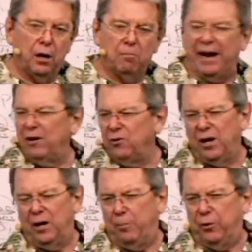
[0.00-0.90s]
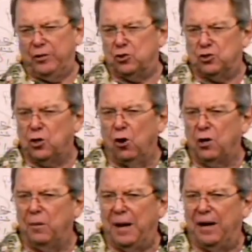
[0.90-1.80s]
But I don't hear any preachers
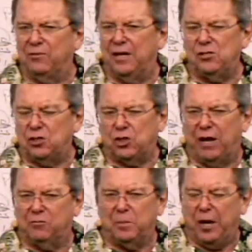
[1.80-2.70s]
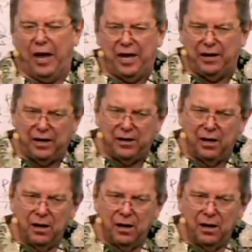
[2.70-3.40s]
talking about this, that you have to be hated.